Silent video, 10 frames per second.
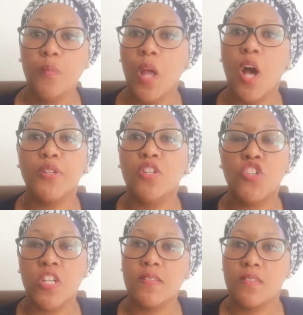are you
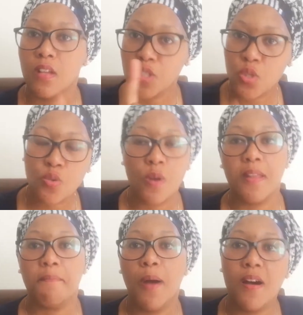just
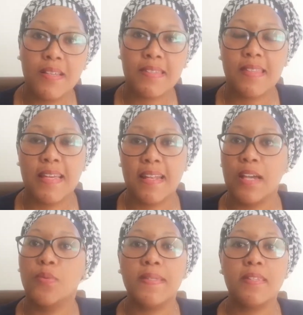scrolling past that
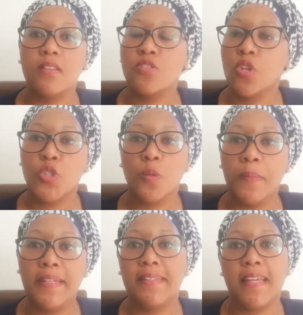like we see in social
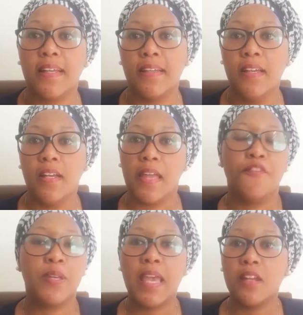media?
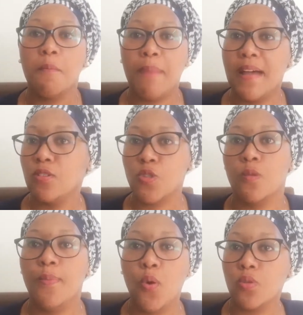If you cannot buy or
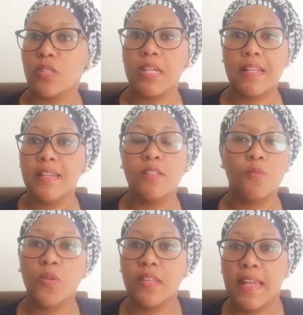support, at least
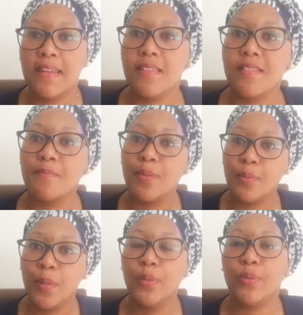more than anything
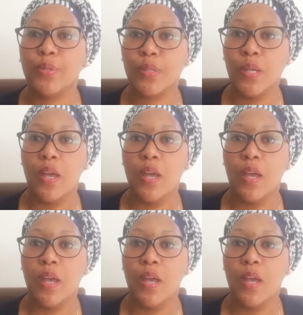promote